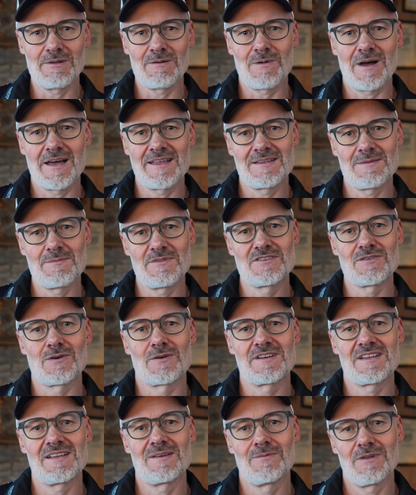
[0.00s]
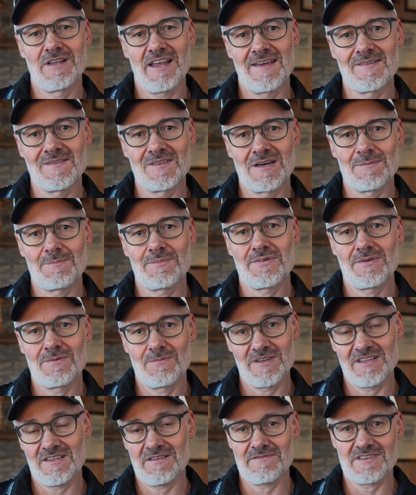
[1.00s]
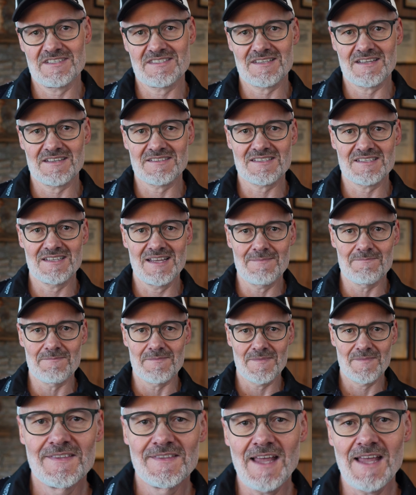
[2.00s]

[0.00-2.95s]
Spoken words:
why the majority will end up with the Vista Slim.